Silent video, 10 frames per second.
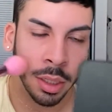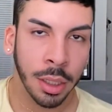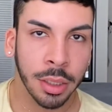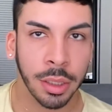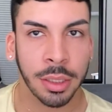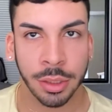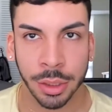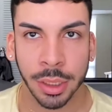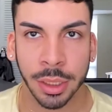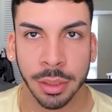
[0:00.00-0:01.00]
So
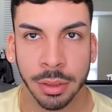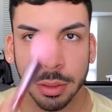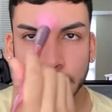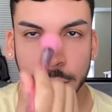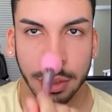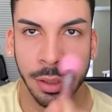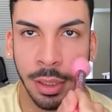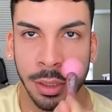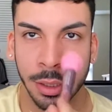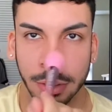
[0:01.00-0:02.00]
essentially your
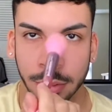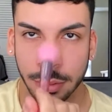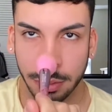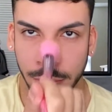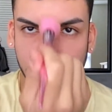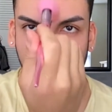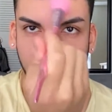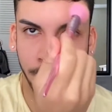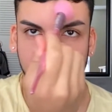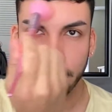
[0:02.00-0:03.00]
T-zone. Boop,
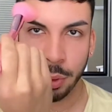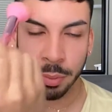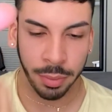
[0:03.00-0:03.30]
boop.